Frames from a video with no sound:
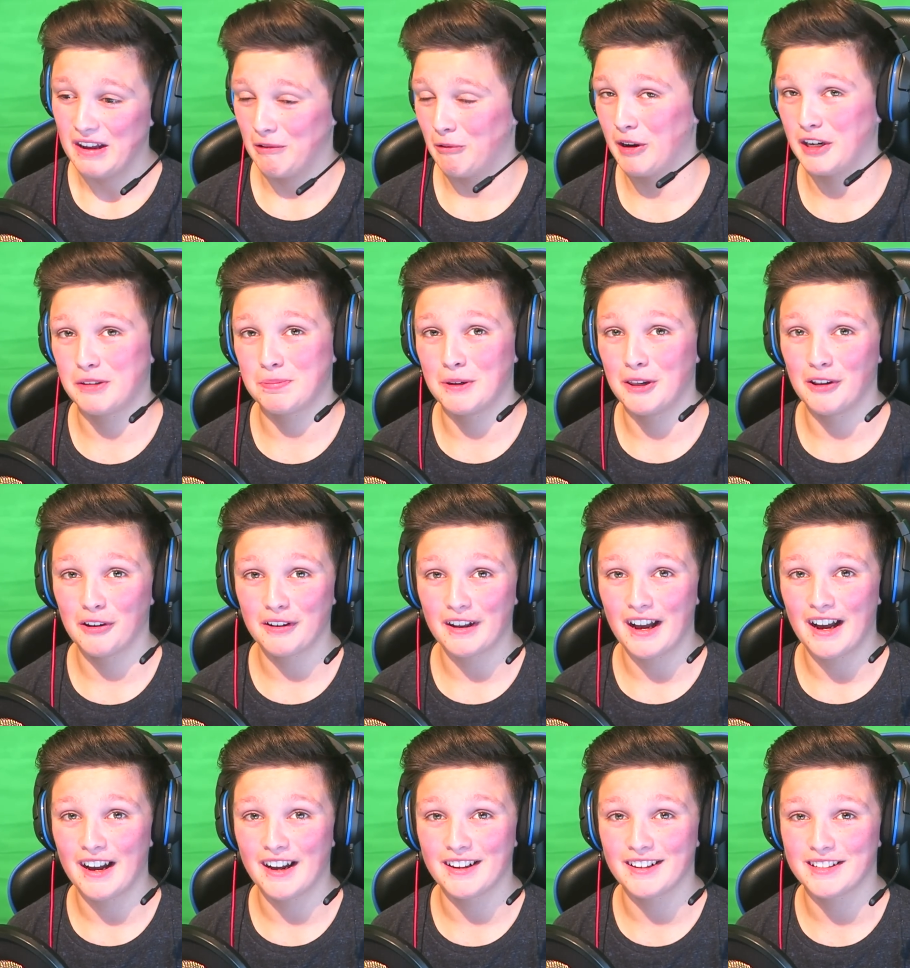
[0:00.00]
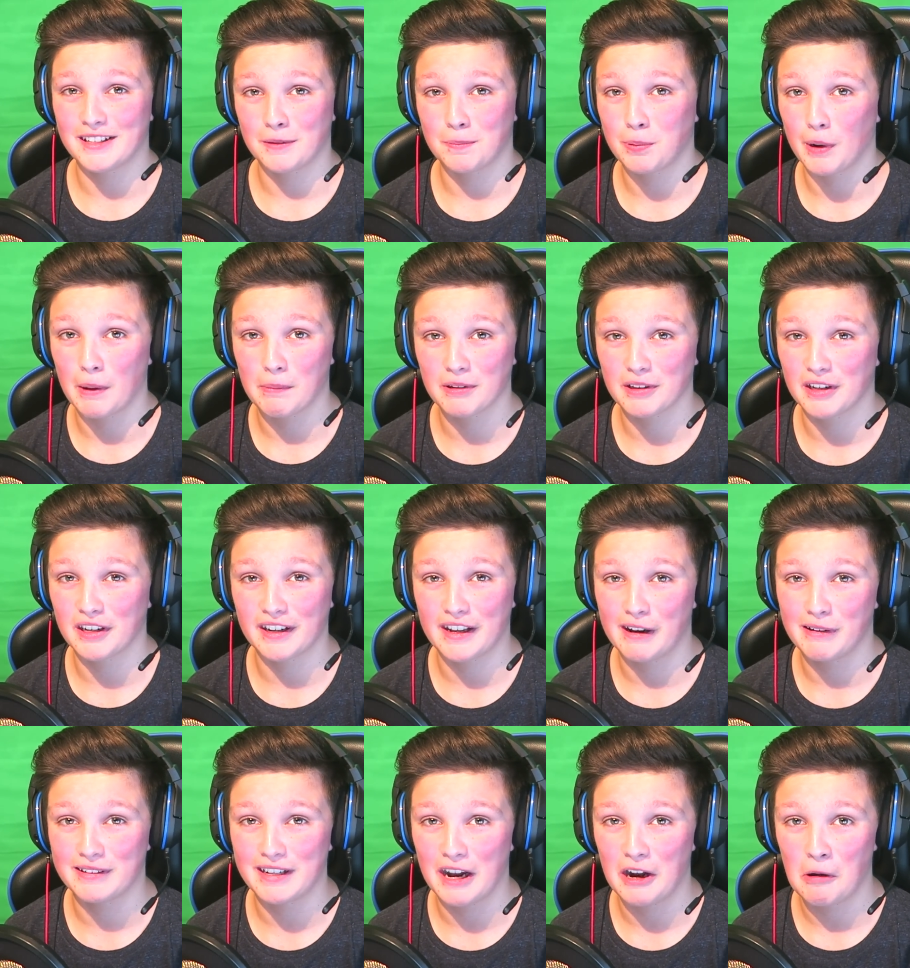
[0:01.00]
Wish me luck, guys. It's probably going to
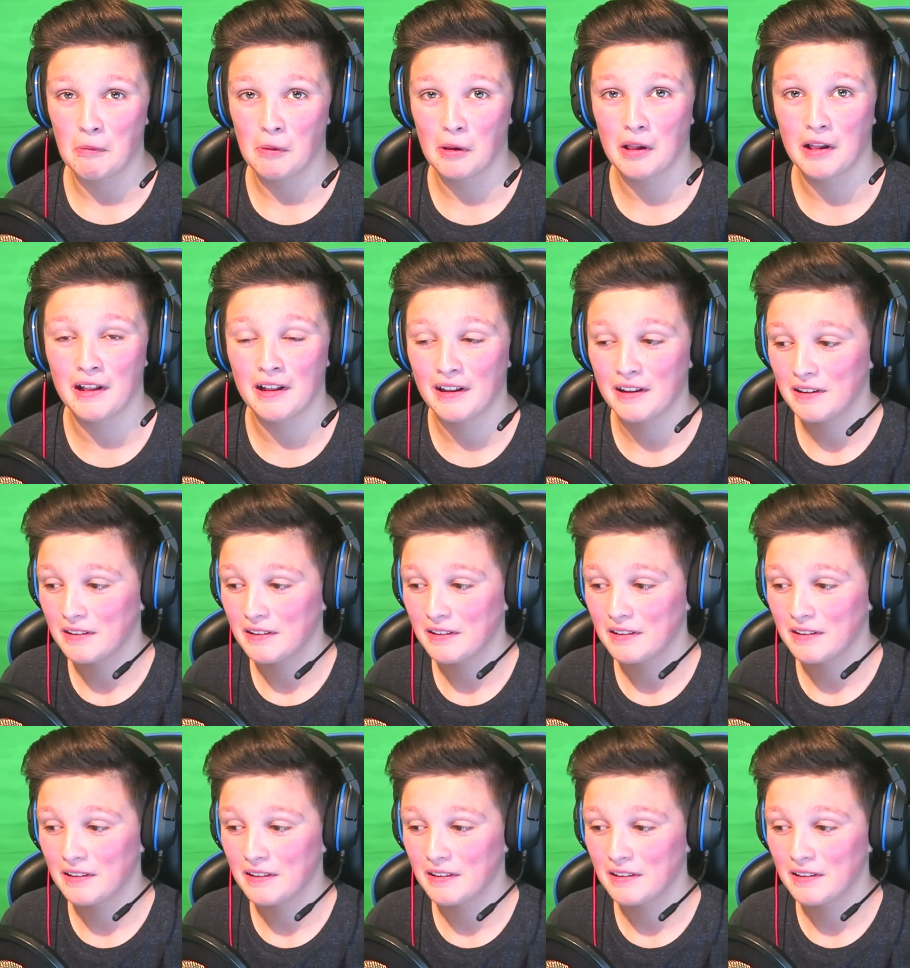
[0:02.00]
go terrible.